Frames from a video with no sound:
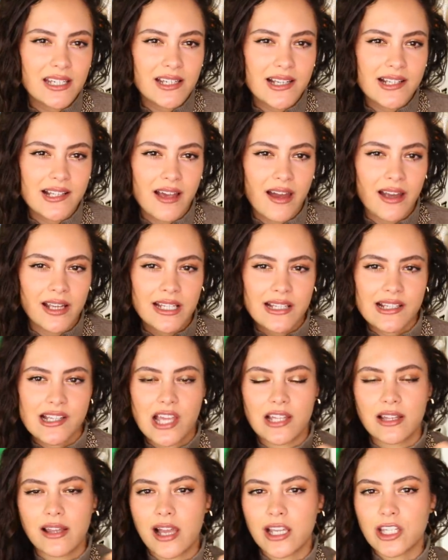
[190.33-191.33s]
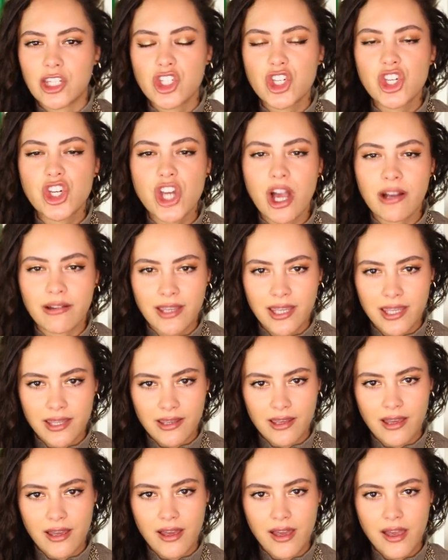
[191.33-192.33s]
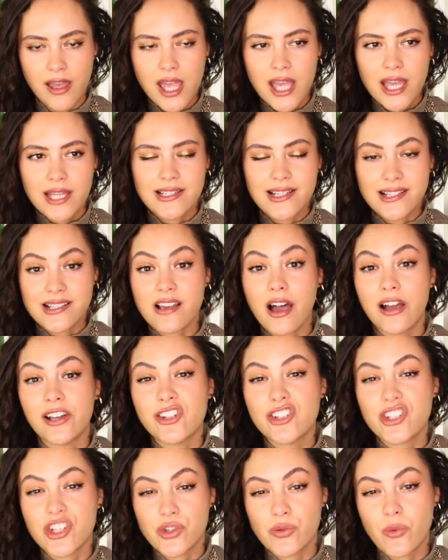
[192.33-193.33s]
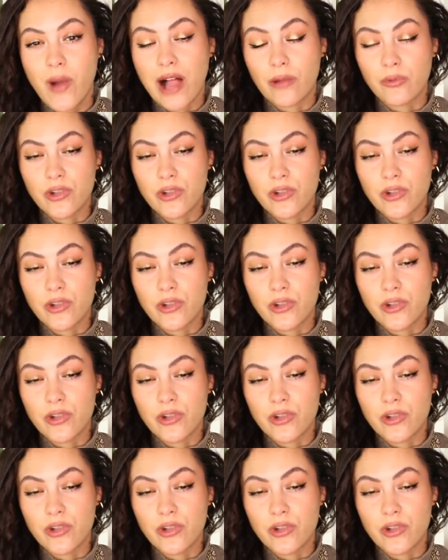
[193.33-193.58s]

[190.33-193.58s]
designs and like chunkier designs as well,